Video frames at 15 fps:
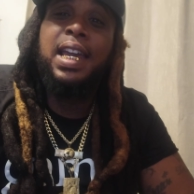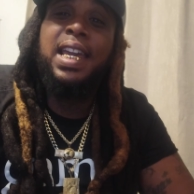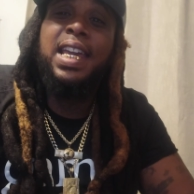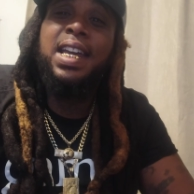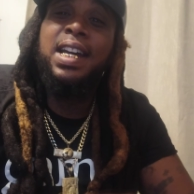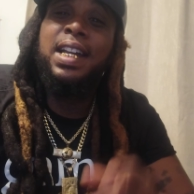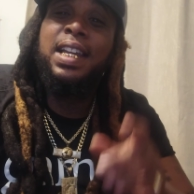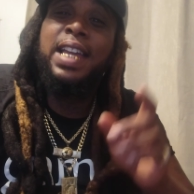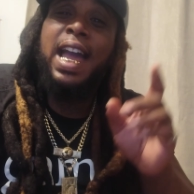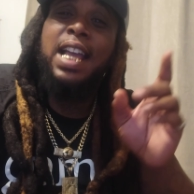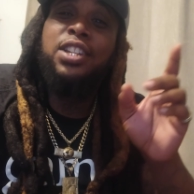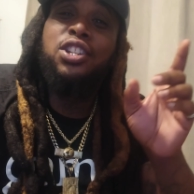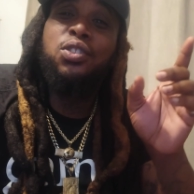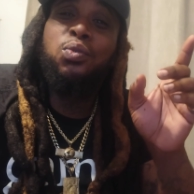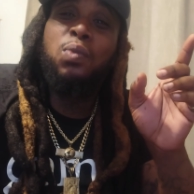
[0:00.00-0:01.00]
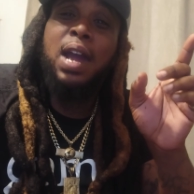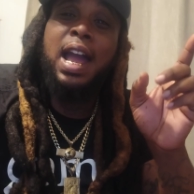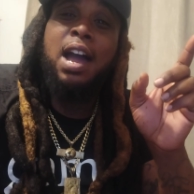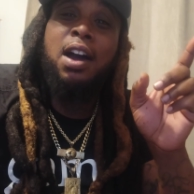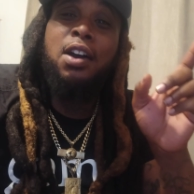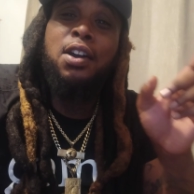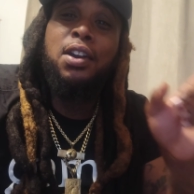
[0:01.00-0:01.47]
He a gangster
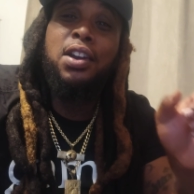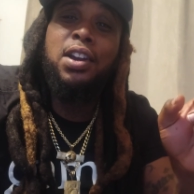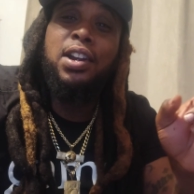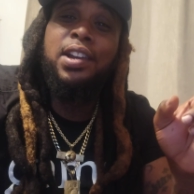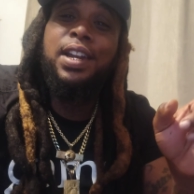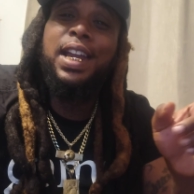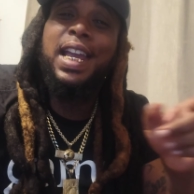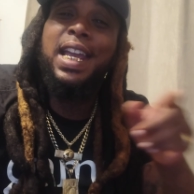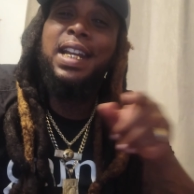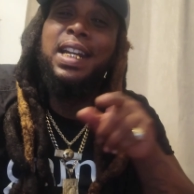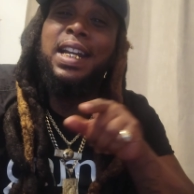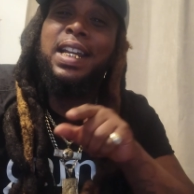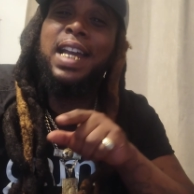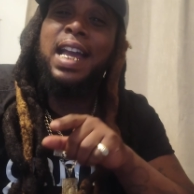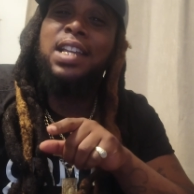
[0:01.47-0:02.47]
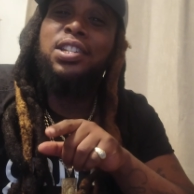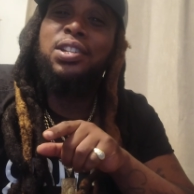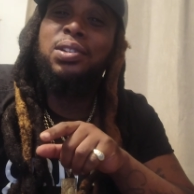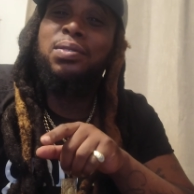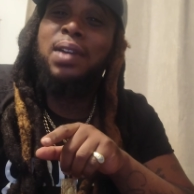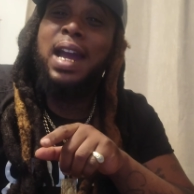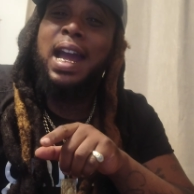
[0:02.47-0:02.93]
around her. He ain't a
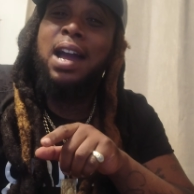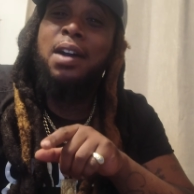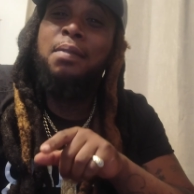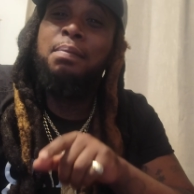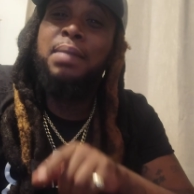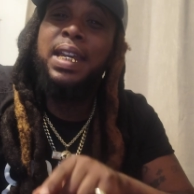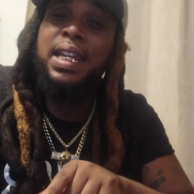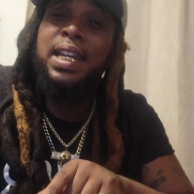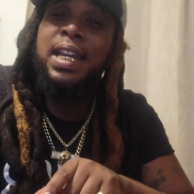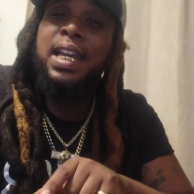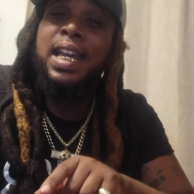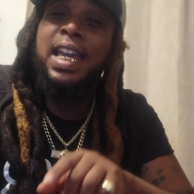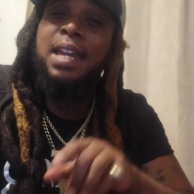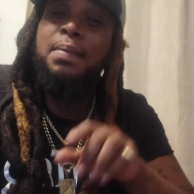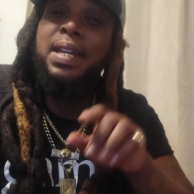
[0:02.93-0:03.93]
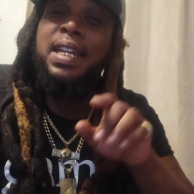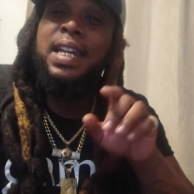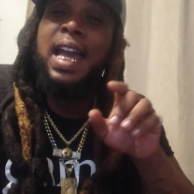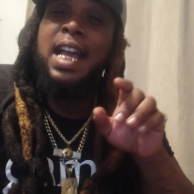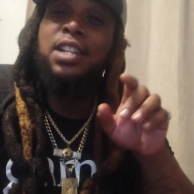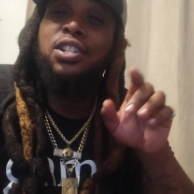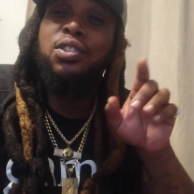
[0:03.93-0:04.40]
gangster around me. He be
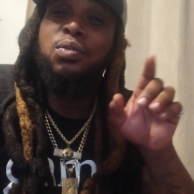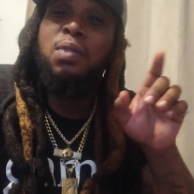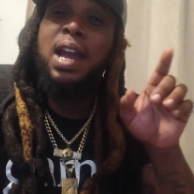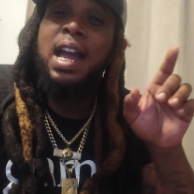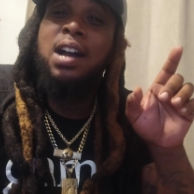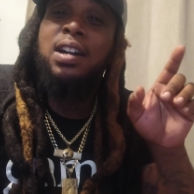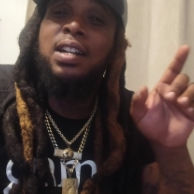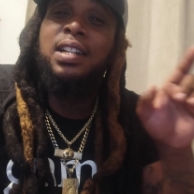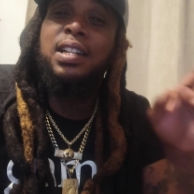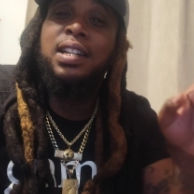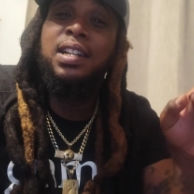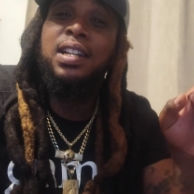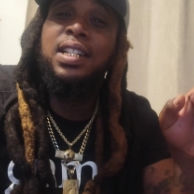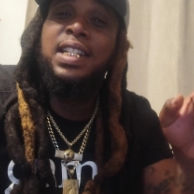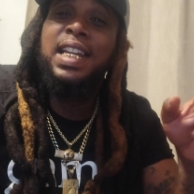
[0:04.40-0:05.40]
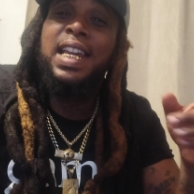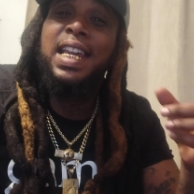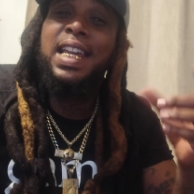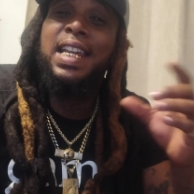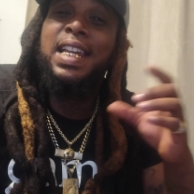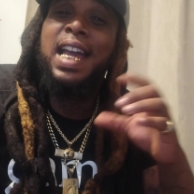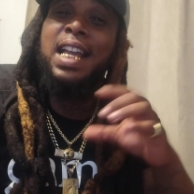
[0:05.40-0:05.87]
gangster around, cuz.
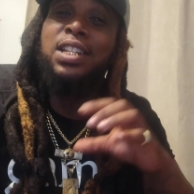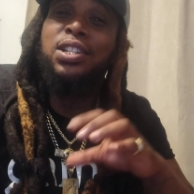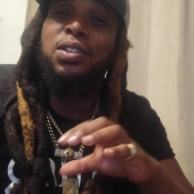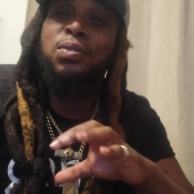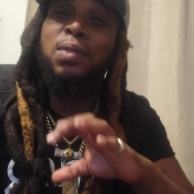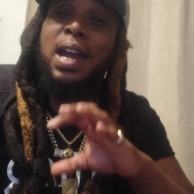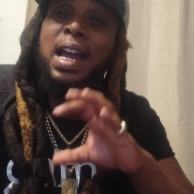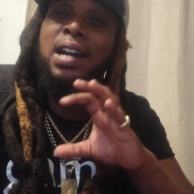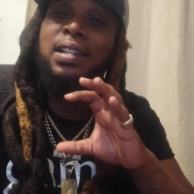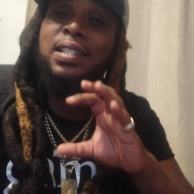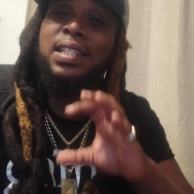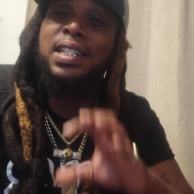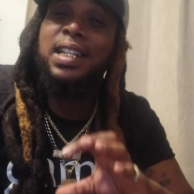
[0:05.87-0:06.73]
He ain't gangster around,